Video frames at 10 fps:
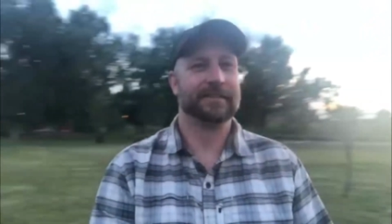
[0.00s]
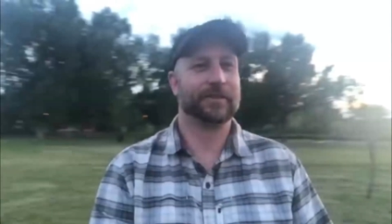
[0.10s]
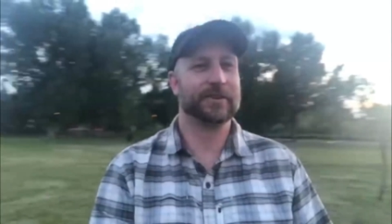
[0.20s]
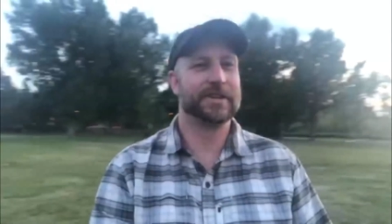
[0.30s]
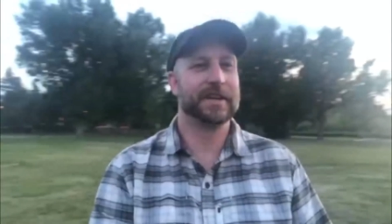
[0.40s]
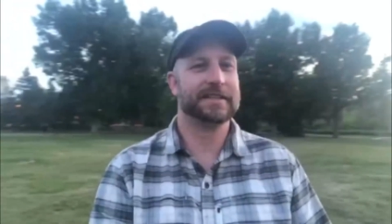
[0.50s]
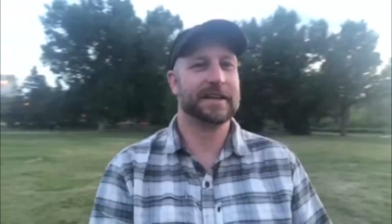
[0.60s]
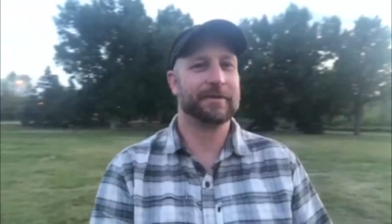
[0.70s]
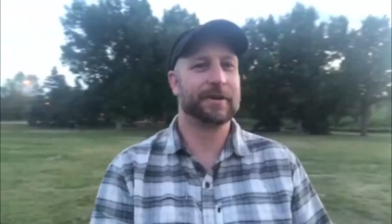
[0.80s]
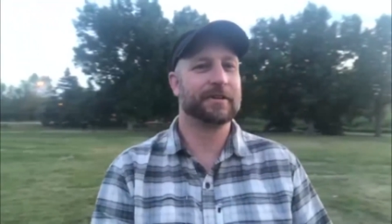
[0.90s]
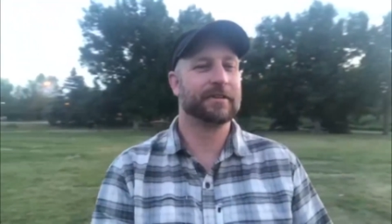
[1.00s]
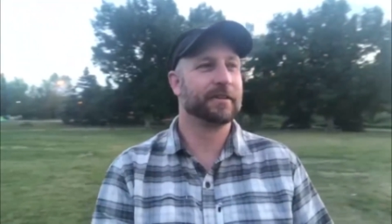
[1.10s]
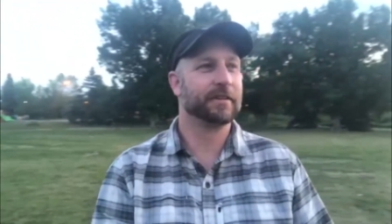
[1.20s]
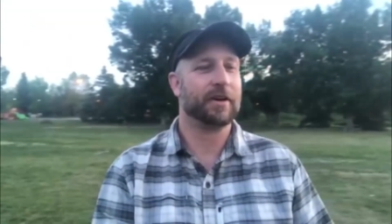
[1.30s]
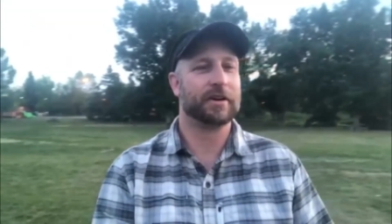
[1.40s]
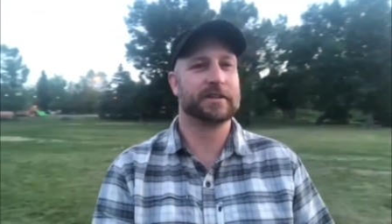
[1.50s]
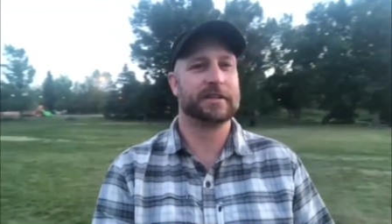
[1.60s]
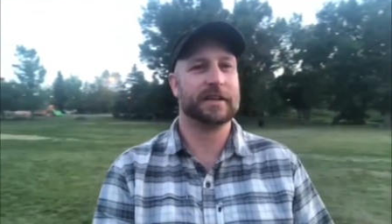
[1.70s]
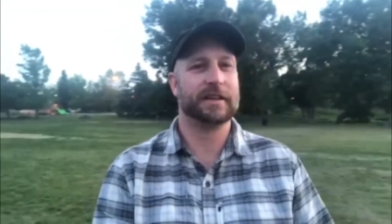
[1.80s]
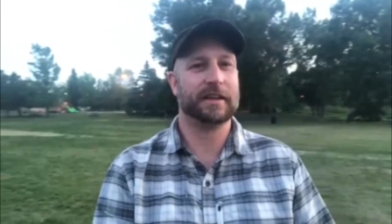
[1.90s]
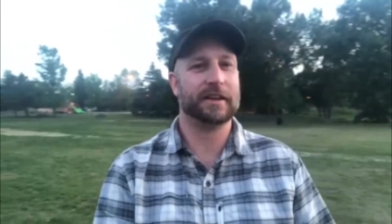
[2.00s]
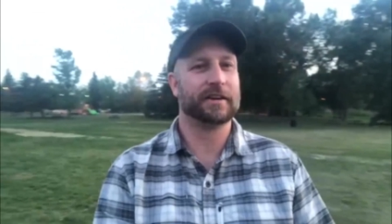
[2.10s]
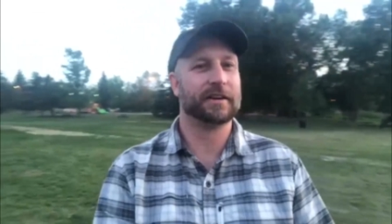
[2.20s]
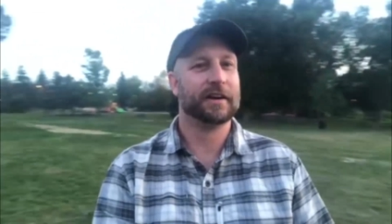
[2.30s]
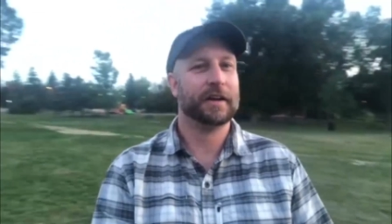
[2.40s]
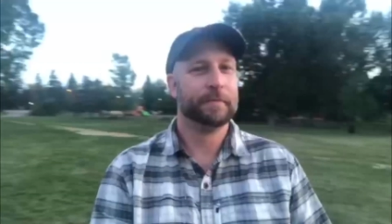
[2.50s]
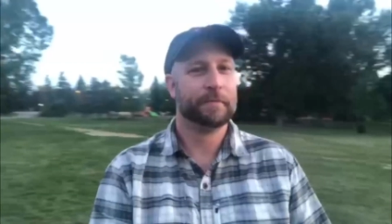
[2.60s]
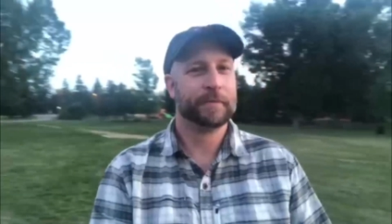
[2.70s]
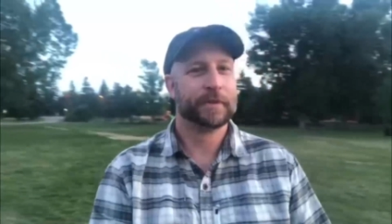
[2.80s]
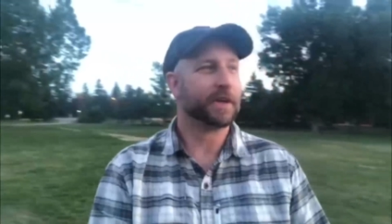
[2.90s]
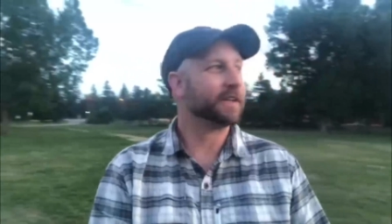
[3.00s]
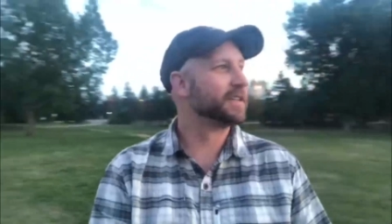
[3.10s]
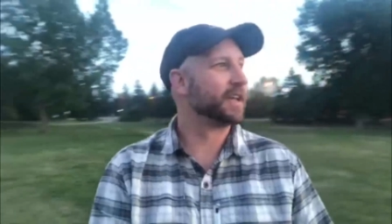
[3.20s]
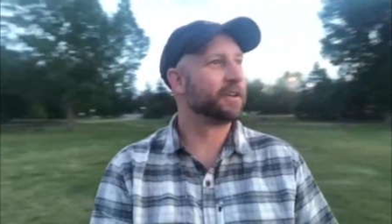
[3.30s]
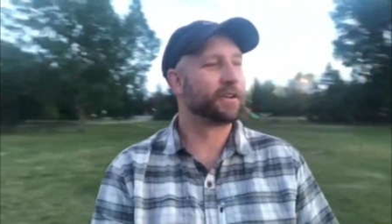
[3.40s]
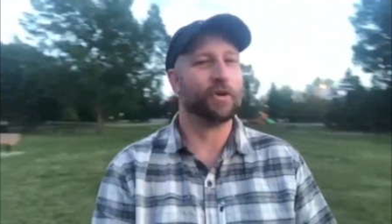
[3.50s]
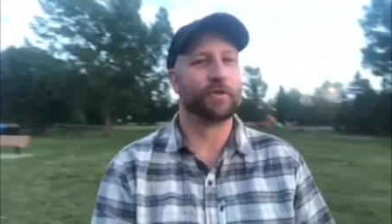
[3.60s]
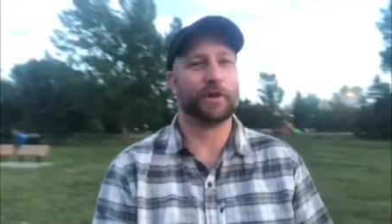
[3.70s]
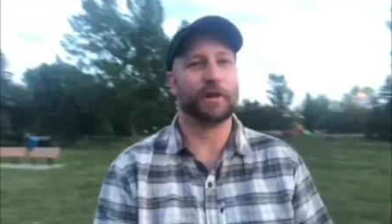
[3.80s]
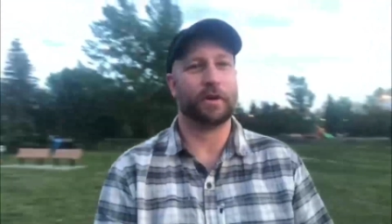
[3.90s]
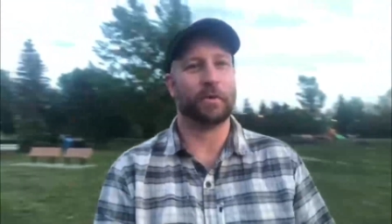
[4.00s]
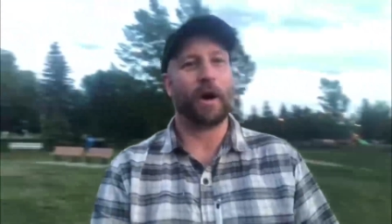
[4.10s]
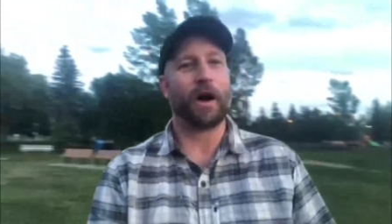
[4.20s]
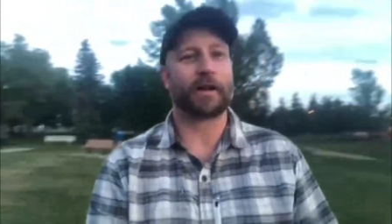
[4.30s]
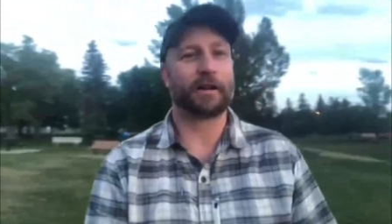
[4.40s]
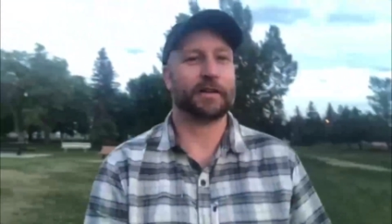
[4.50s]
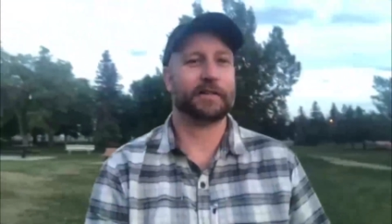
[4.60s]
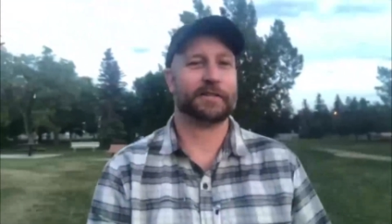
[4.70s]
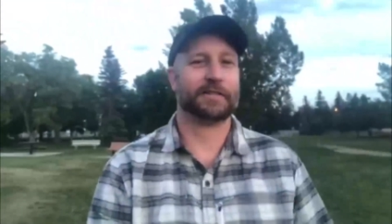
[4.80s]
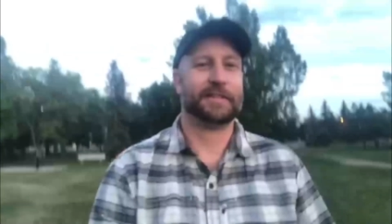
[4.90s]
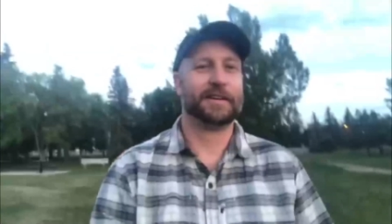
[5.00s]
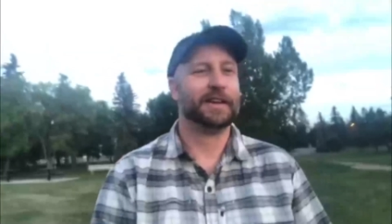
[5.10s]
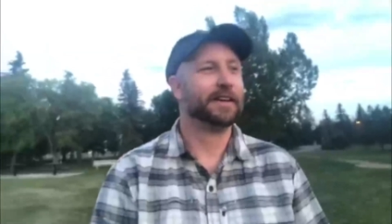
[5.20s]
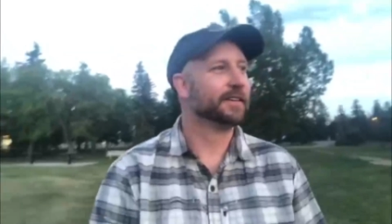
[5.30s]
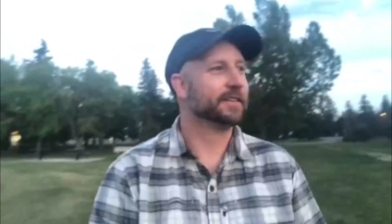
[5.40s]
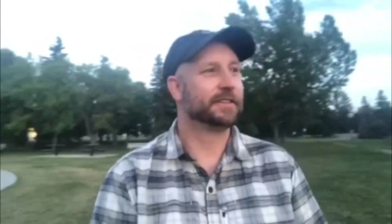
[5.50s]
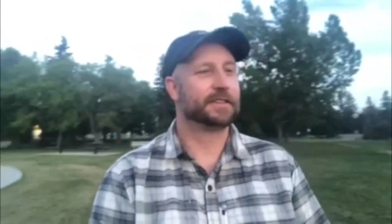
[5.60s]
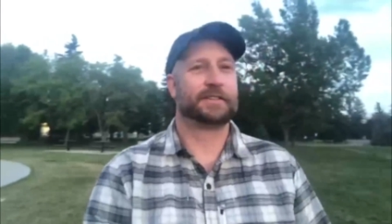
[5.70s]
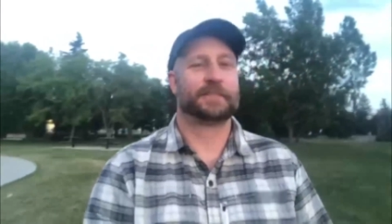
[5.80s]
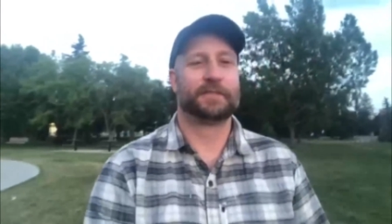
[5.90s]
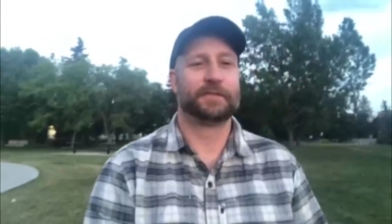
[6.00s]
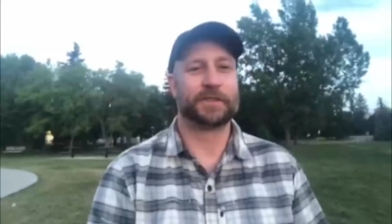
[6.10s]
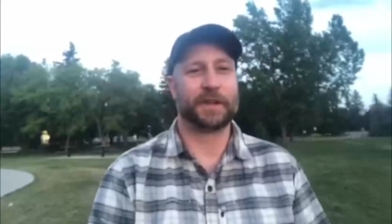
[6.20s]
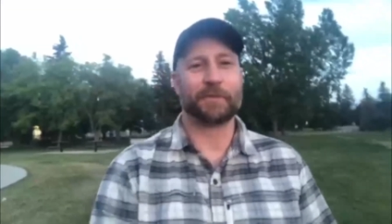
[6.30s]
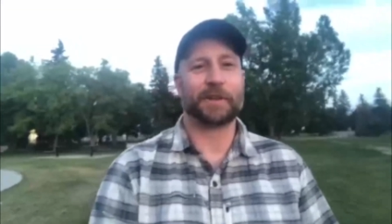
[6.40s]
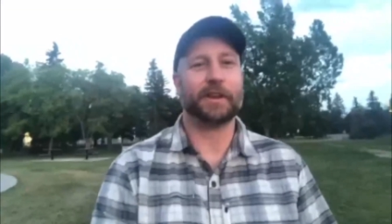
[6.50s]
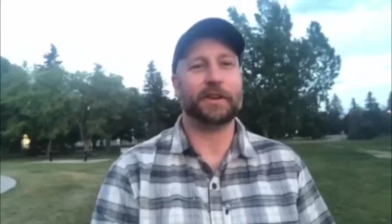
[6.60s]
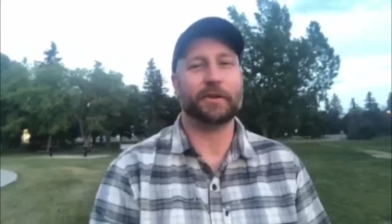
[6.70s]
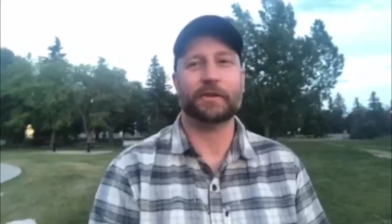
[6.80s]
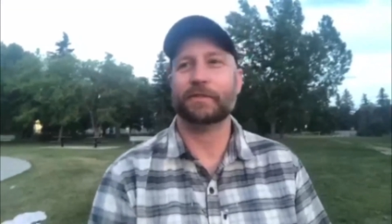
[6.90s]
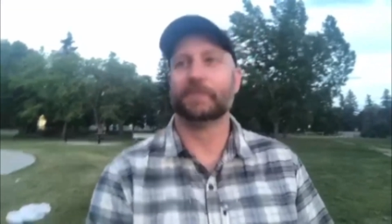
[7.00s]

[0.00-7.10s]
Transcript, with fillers: first day of summer, the longest day of the year, so I decided to go for a little walk, just for something to do.